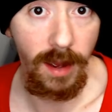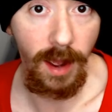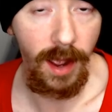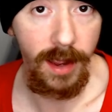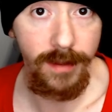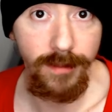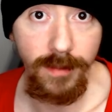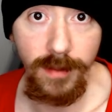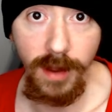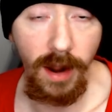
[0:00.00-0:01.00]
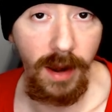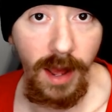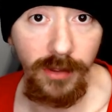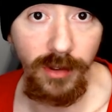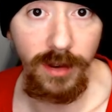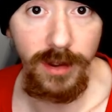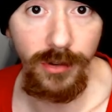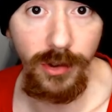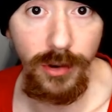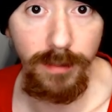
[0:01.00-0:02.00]
I didn't announce on
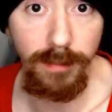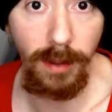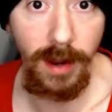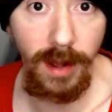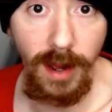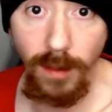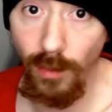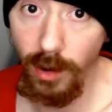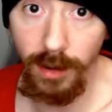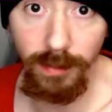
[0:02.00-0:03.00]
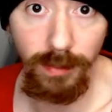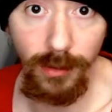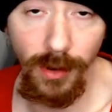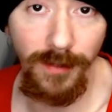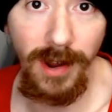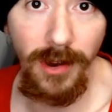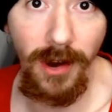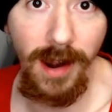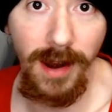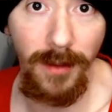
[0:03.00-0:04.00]
YouTube, but um, we're doing a video
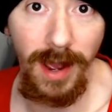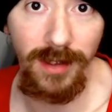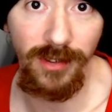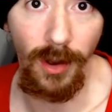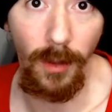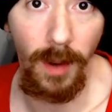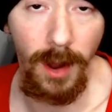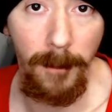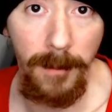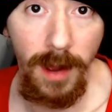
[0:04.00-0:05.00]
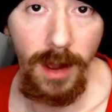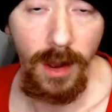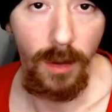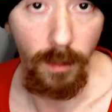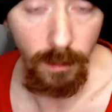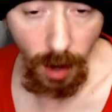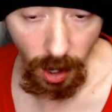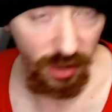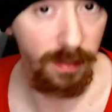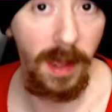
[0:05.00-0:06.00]
on it anyway. So um,
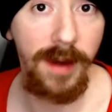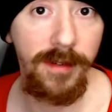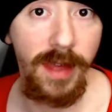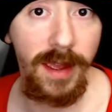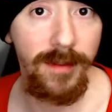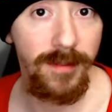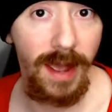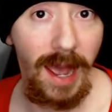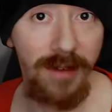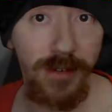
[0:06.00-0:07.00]
I'll explain everything after